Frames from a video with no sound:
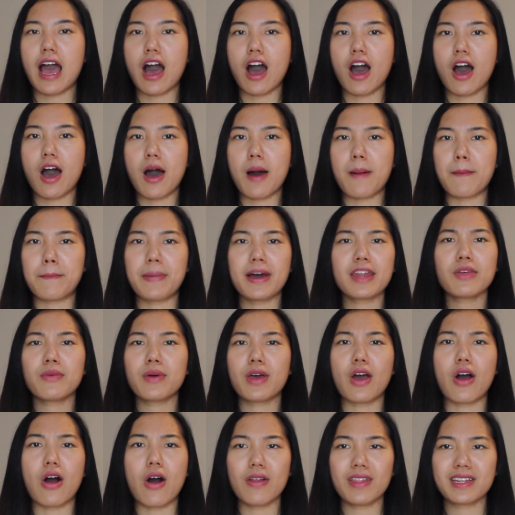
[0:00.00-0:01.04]
Um, by the
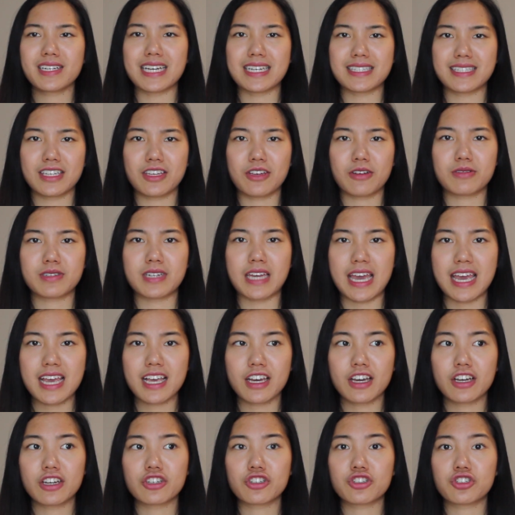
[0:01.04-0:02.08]
way, all the tests that you
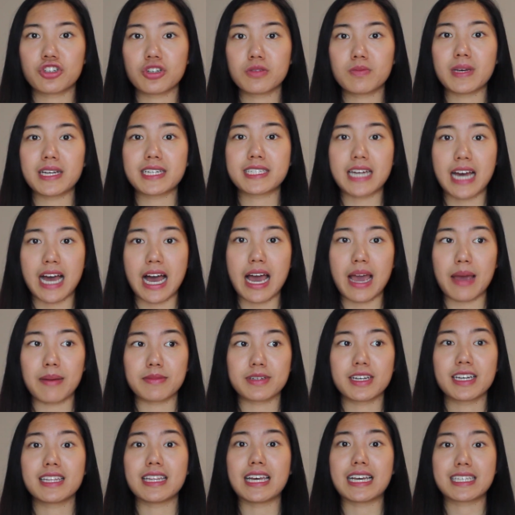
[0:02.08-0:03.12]
take should be
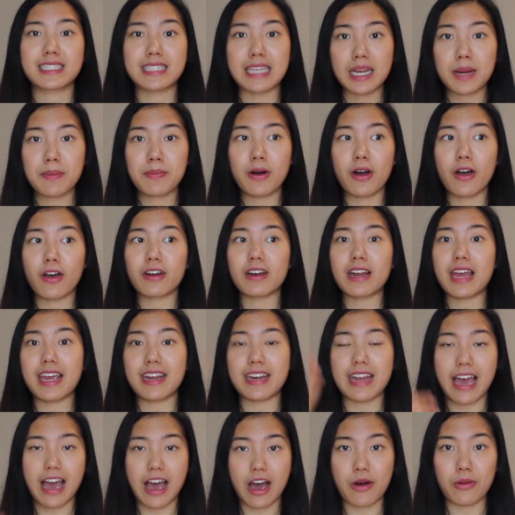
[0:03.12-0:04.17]
timed. Like set apart
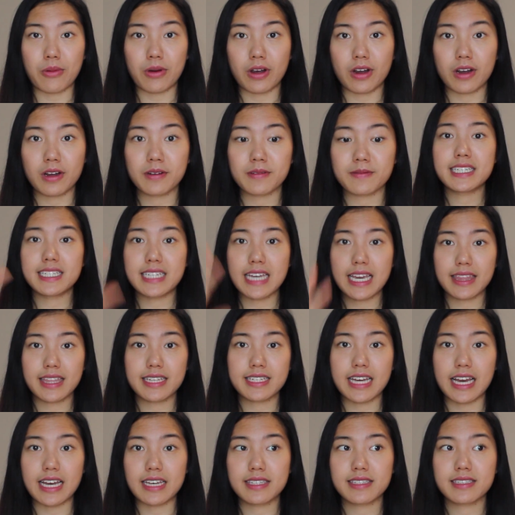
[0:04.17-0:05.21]
an hour to take the
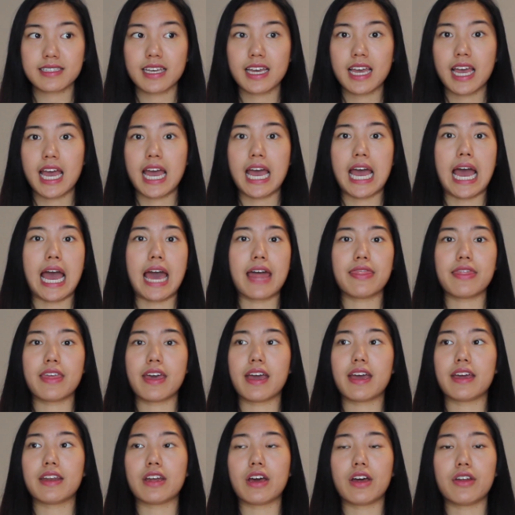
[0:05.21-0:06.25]
test and
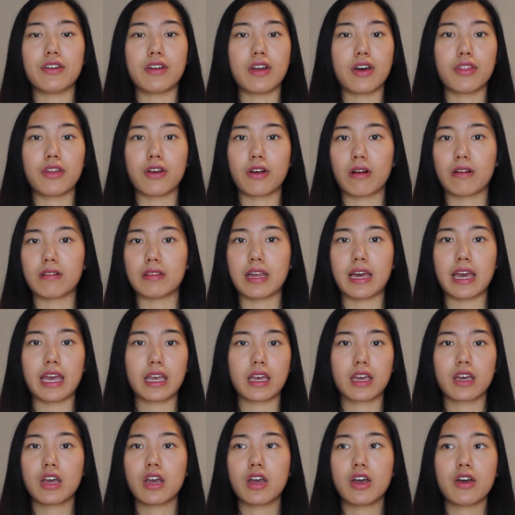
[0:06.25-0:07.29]
then another
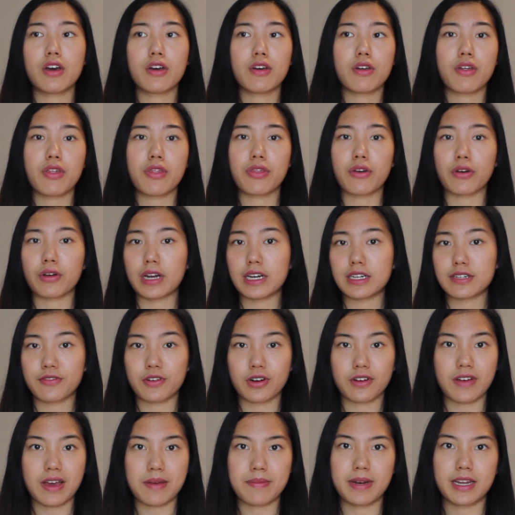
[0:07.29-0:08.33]
like 30 to
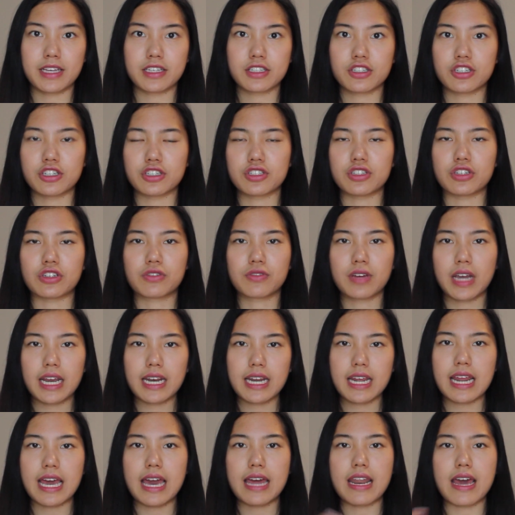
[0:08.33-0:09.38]
45 minutes just to grade
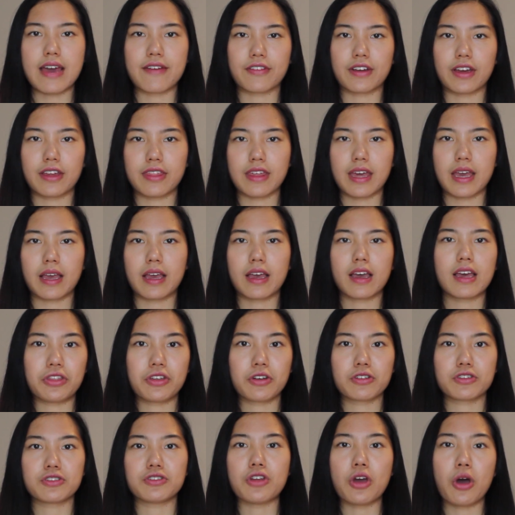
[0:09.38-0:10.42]
it and everything.
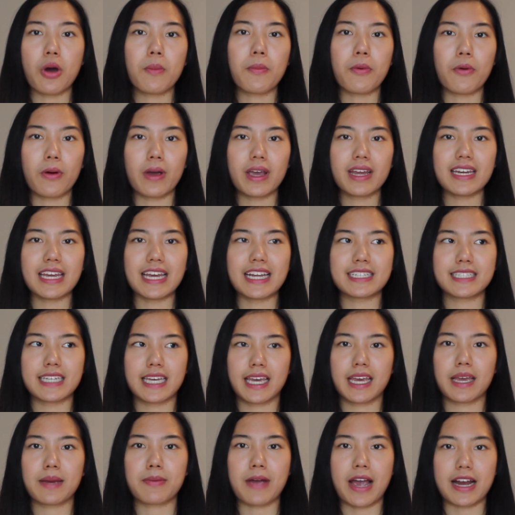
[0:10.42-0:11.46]
There's no point in
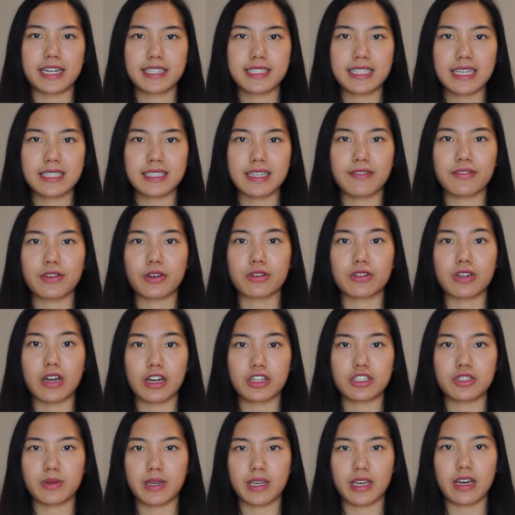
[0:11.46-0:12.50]
taking a practice test if you're
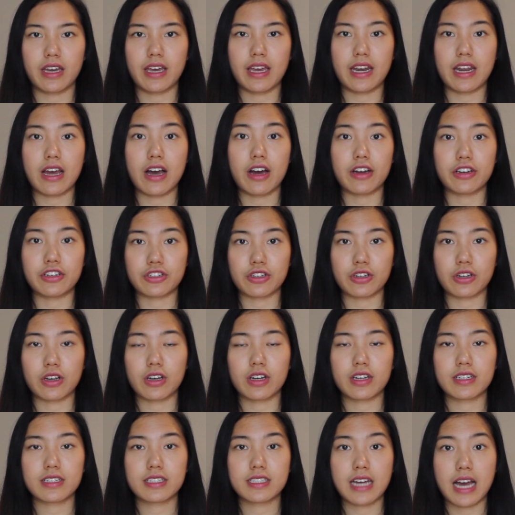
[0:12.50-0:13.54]
not doing it
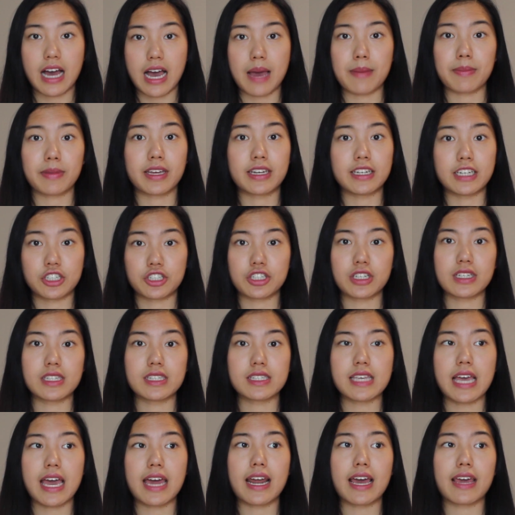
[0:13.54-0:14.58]
under time
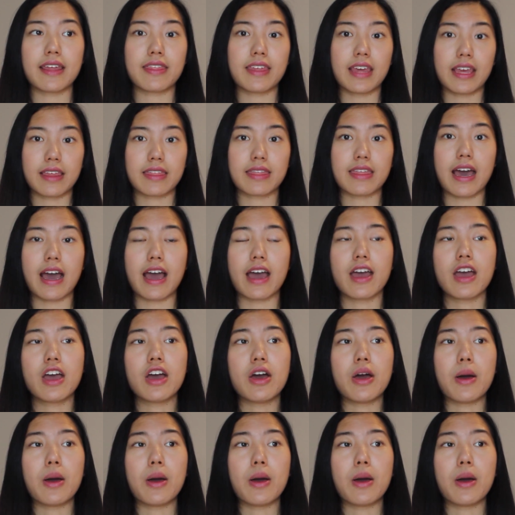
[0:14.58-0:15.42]
conditions. And I think that